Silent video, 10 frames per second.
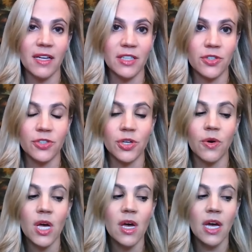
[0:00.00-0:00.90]
that nature.
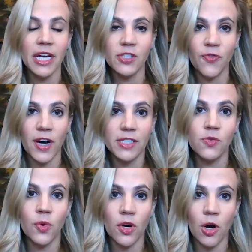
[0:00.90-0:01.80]
So his
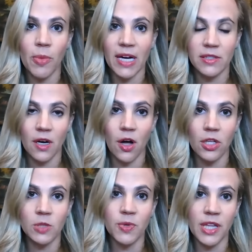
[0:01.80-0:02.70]
friends will go back to
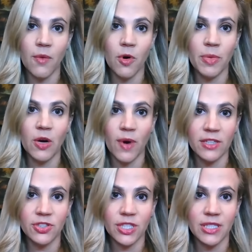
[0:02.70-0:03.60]
college, but they will be
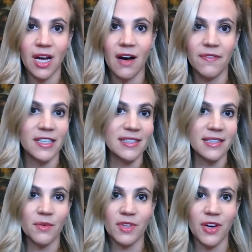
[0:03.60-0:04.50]
questioned,
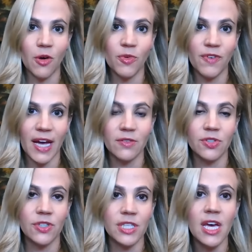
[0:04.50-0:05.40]
obviously, with the help of
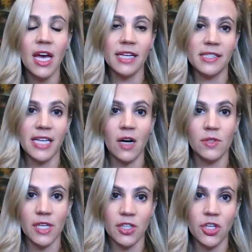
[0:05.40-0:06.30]
counselors. It
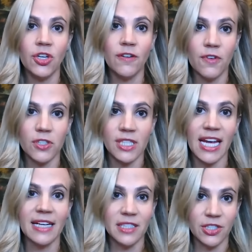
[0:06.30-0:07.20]
sounds like the
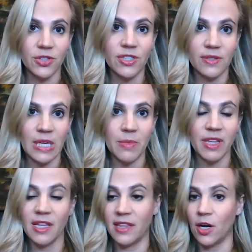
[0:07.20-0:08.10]
university has issued a
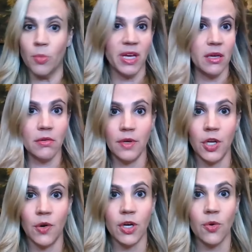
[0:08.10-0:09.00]
statement that they're being,
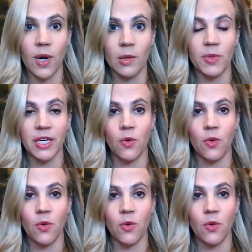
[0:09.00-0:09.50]
you know, incredibly